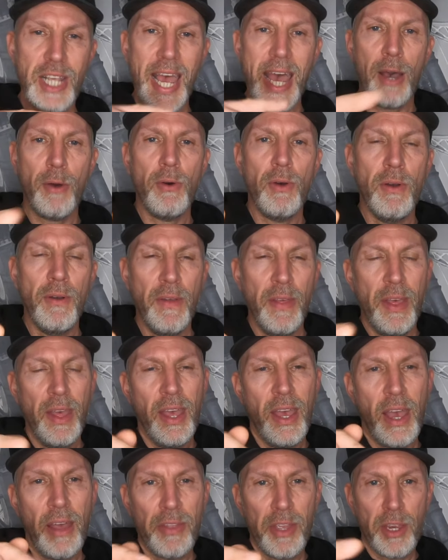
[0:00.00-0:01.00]
out
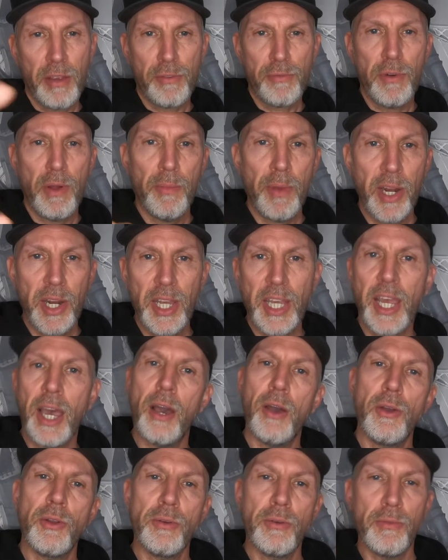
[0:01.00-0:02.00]
and then you have to run around a
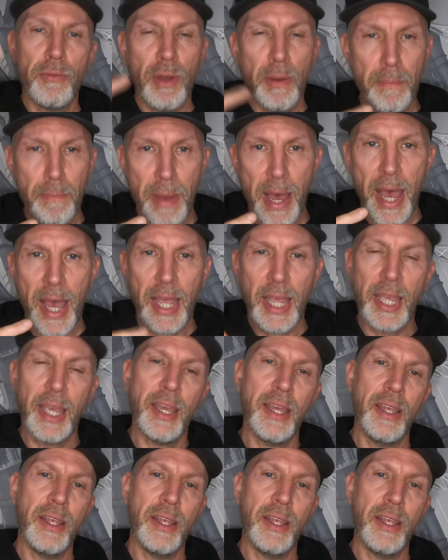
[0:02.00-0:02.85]
cone, run back,